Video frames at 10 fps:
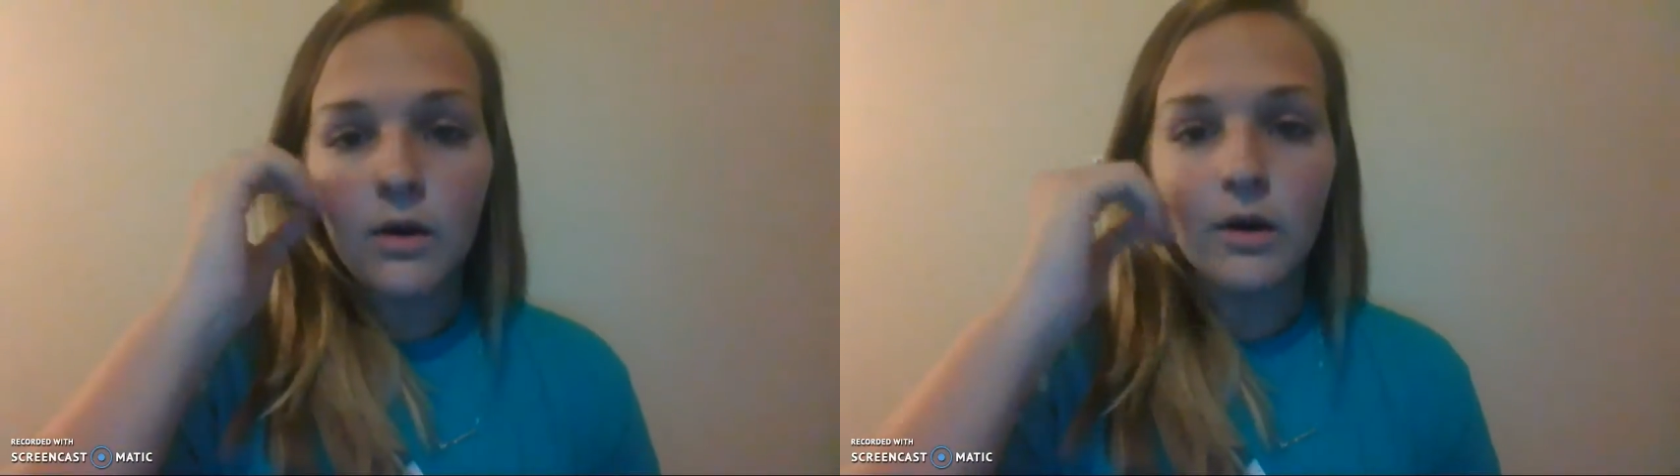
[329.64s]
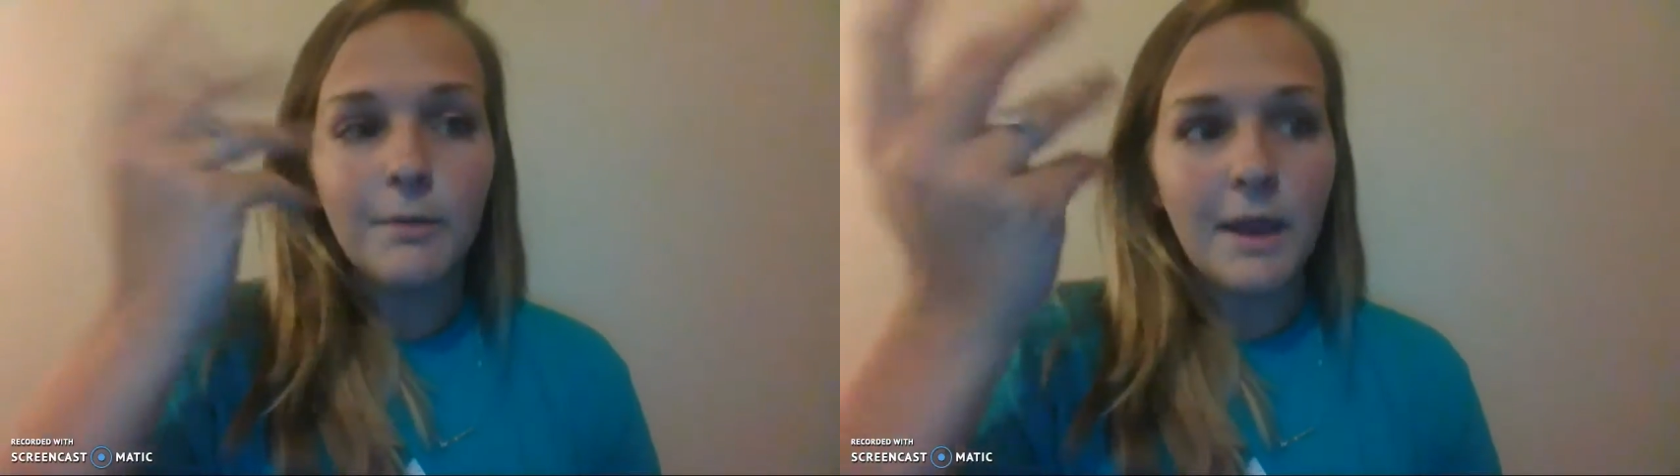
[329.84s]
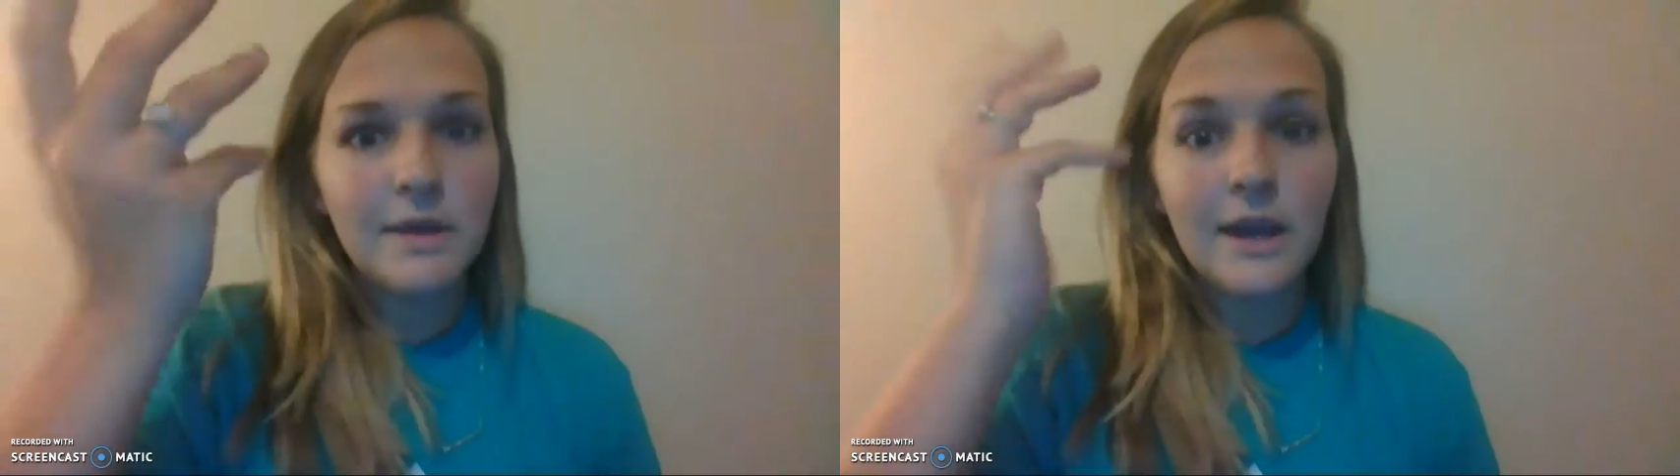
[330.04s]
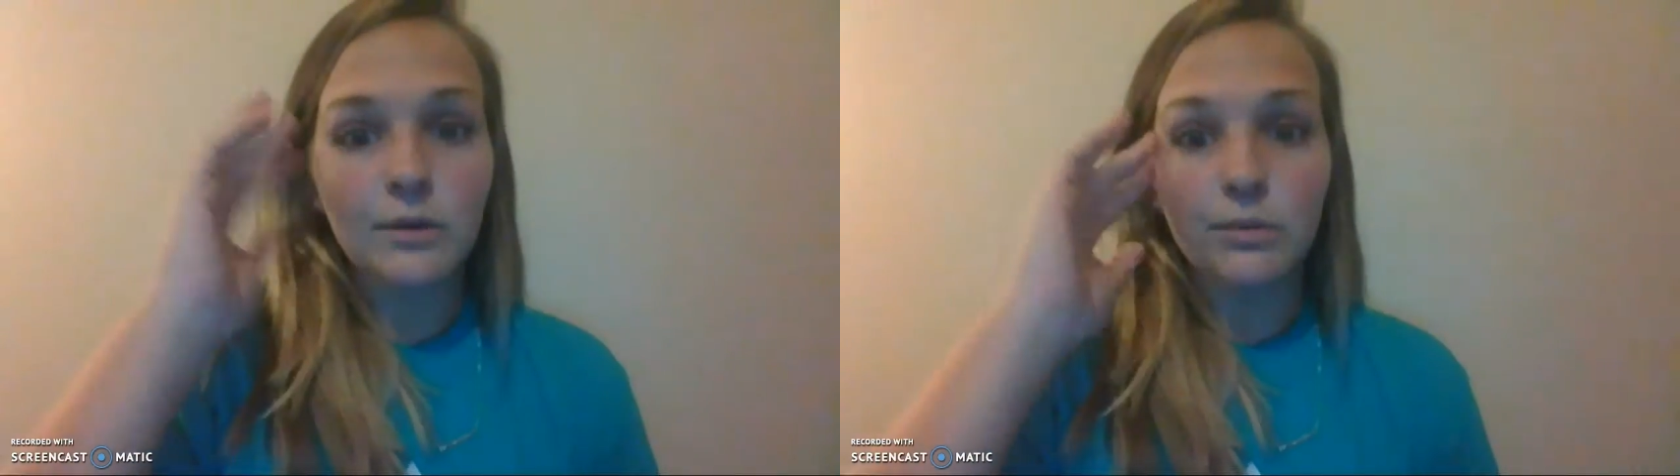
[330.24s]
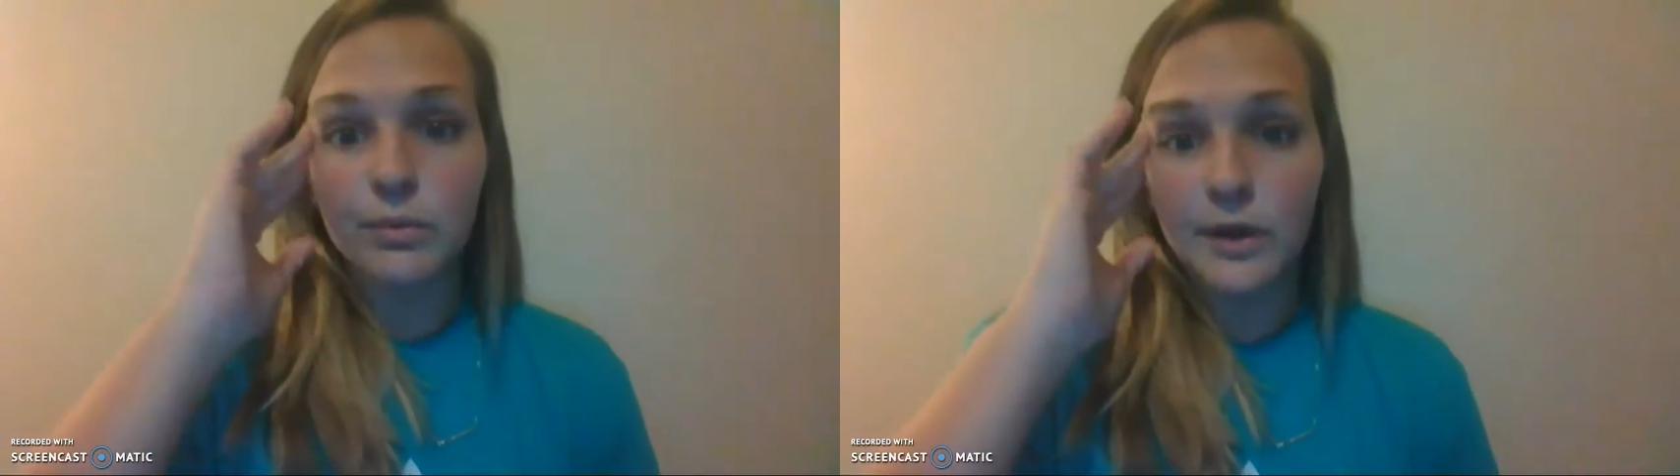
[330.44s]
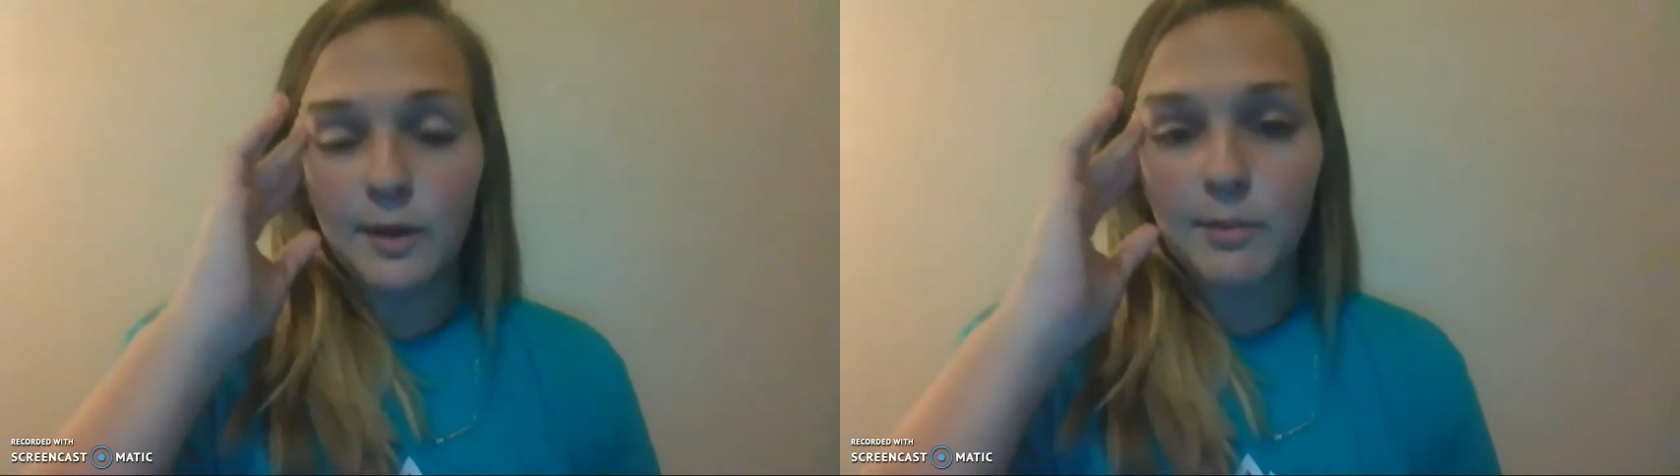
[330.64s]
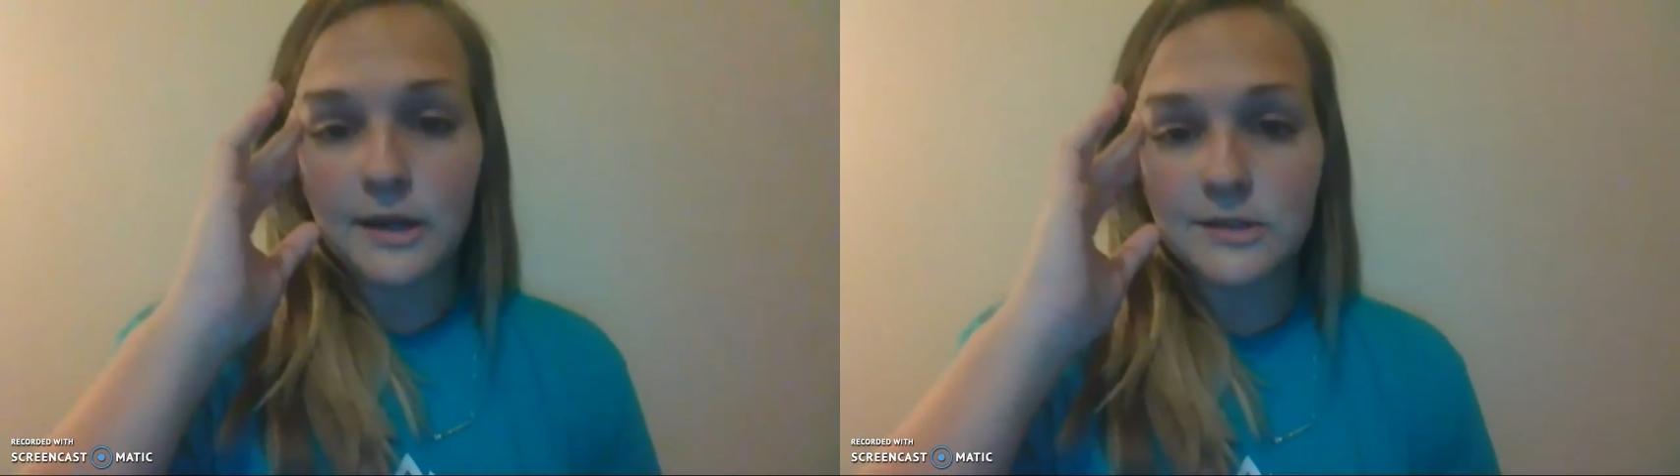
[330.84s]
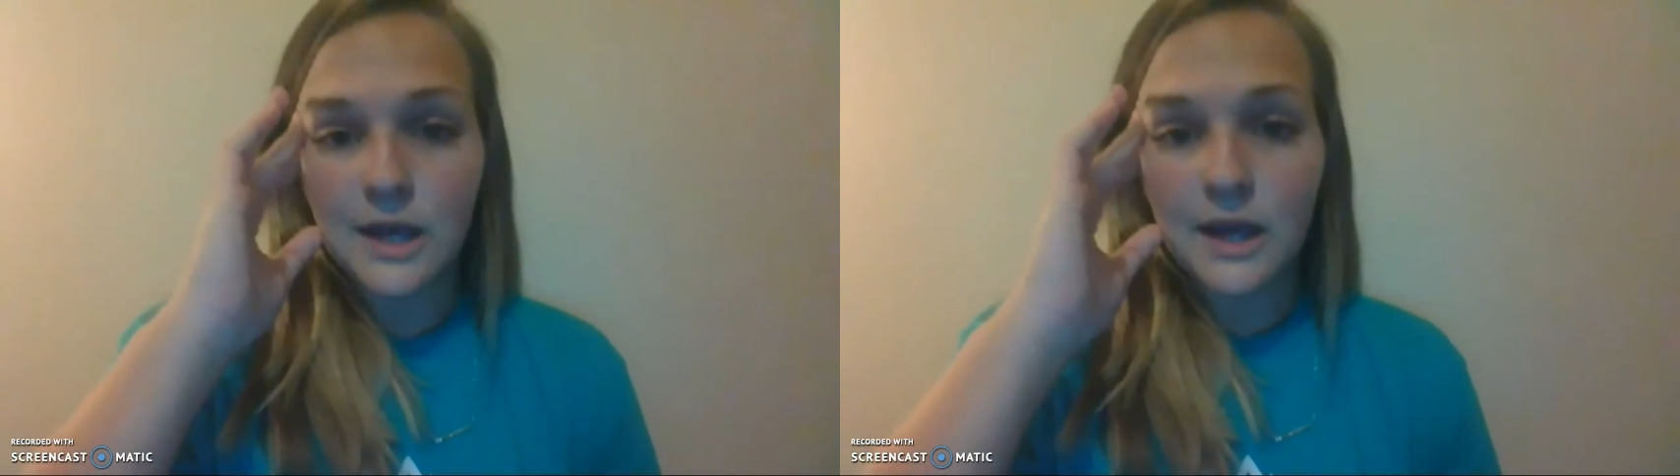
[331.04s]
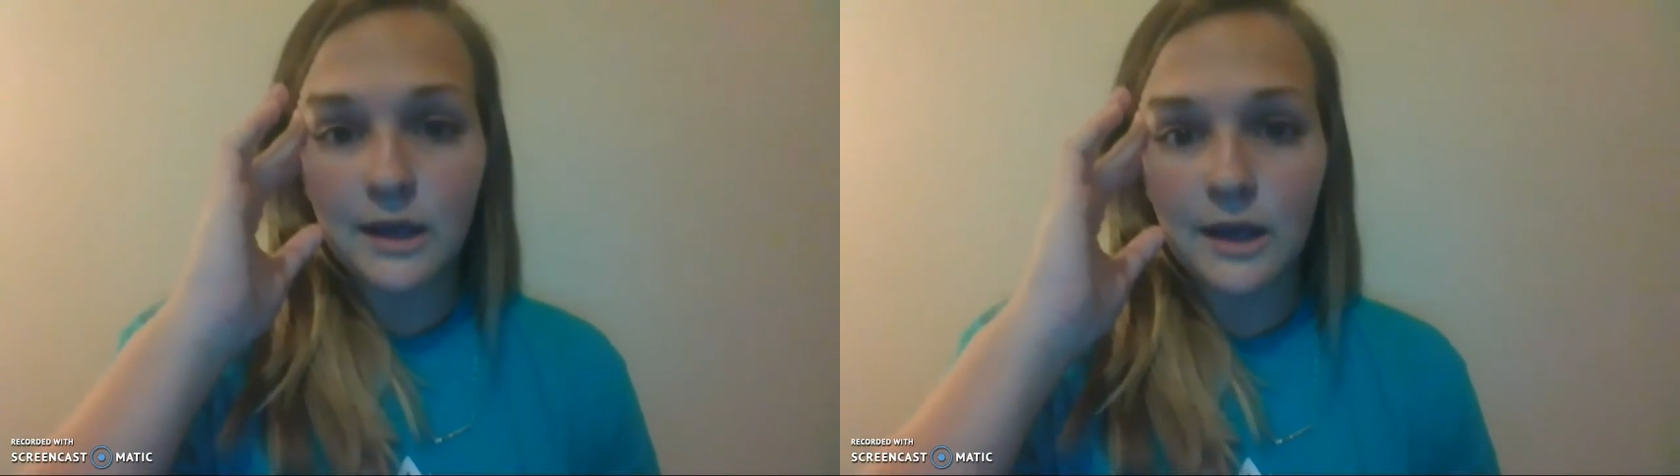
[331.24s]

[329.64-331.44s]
Or maybe he had a really bad day and